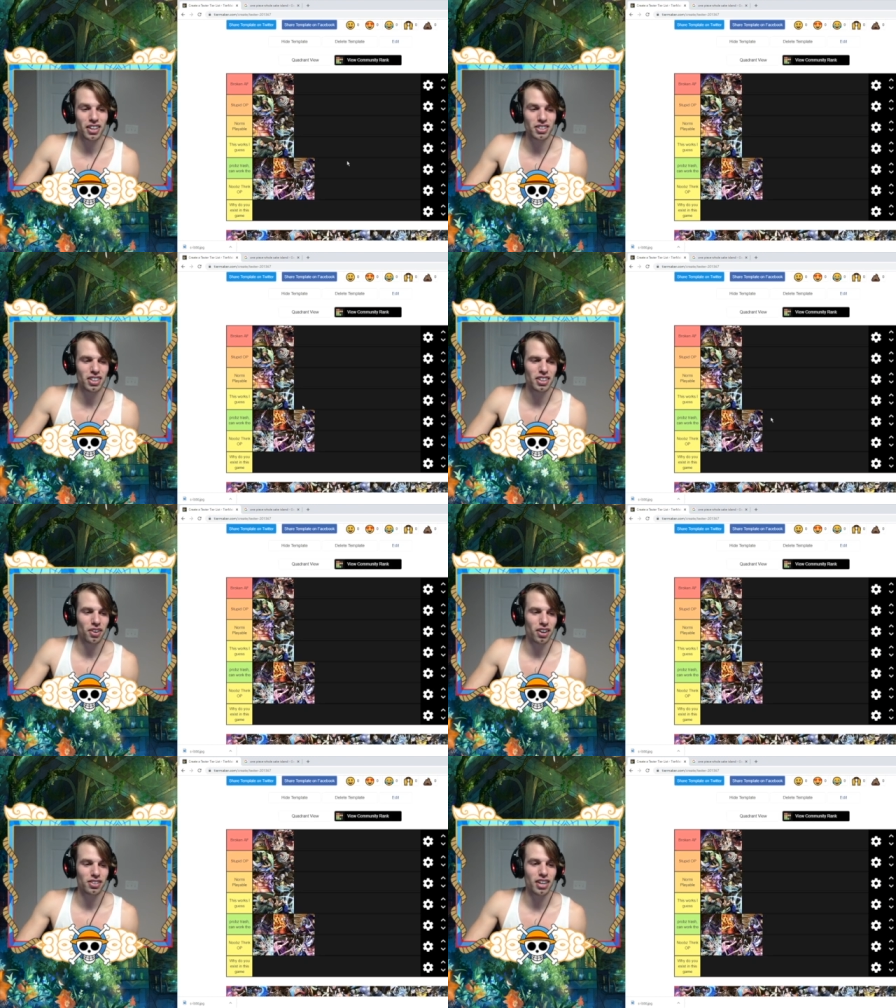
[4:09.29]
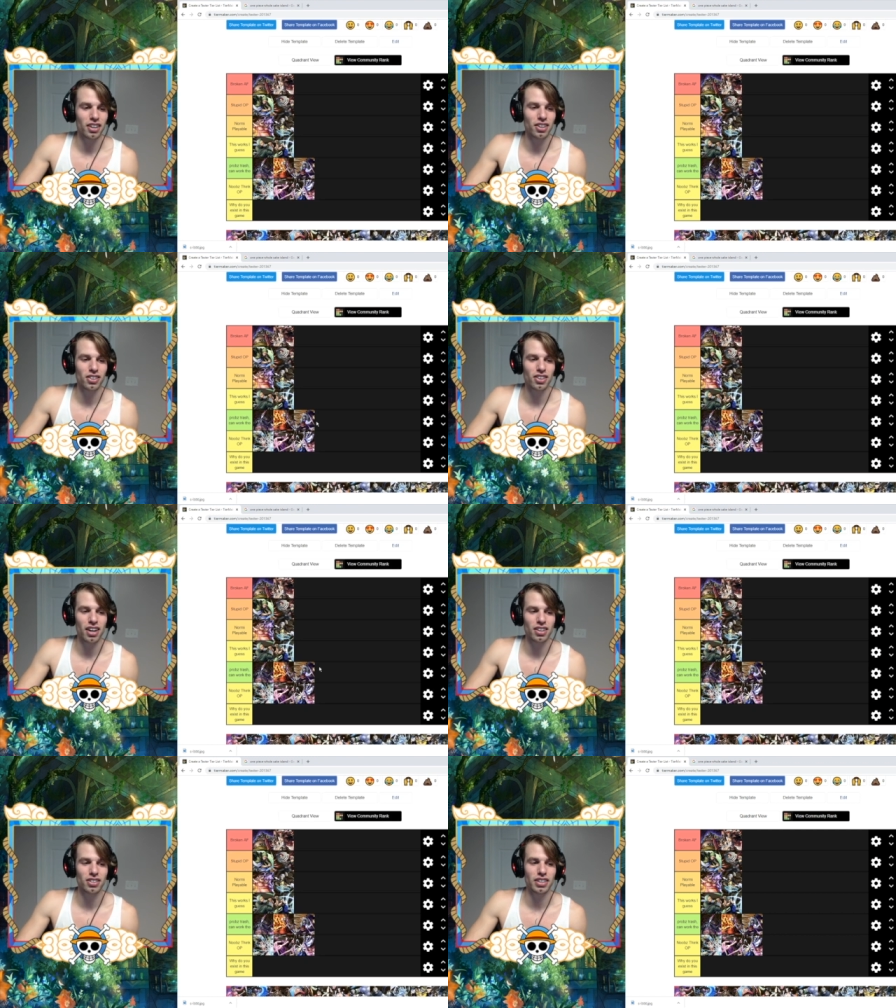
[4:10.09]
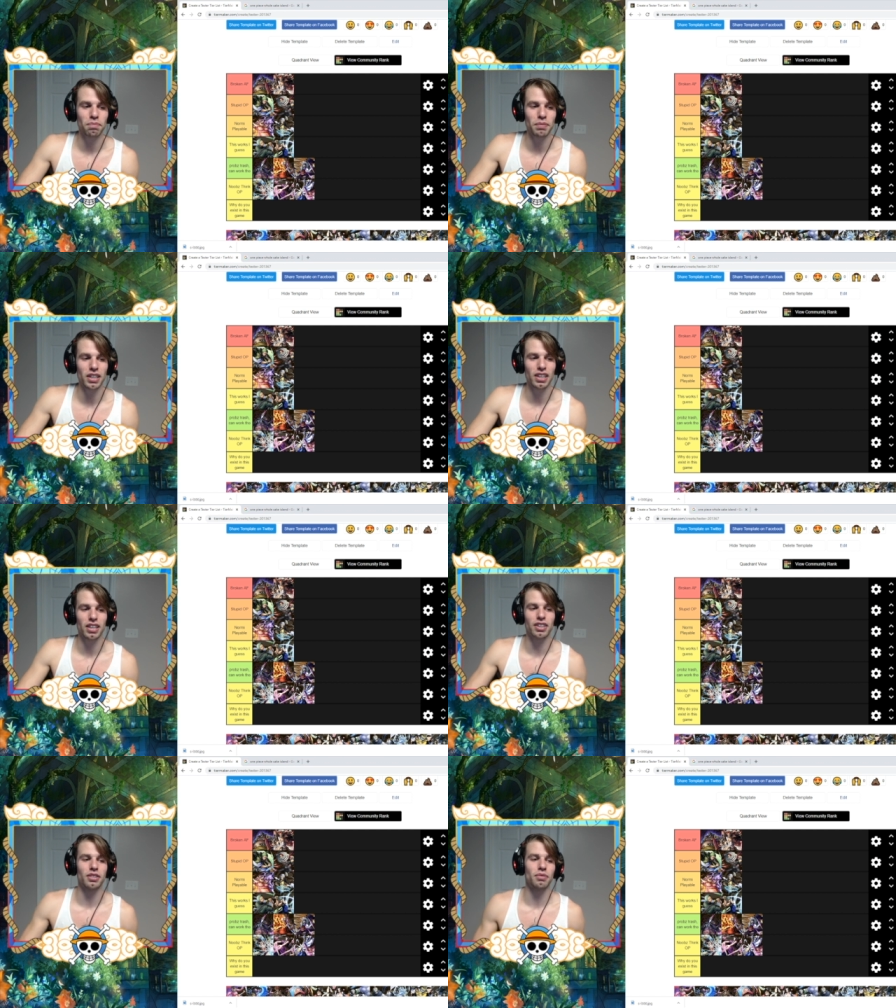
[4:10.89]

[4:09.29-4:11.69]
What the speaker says: Also, a little more on Croco. Croco can be a little